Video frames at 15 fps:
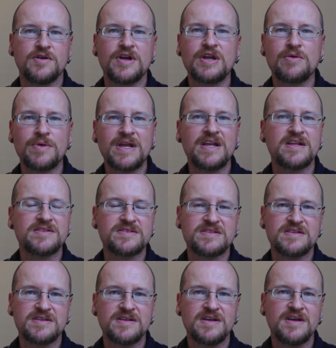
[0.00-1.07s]

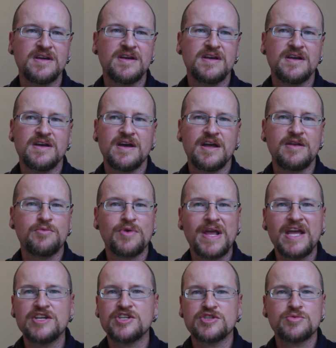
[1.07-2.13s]
ingredients and
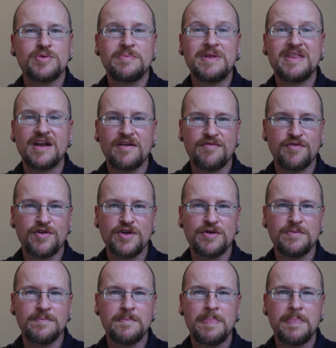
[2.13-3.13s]
reagents would be there for you.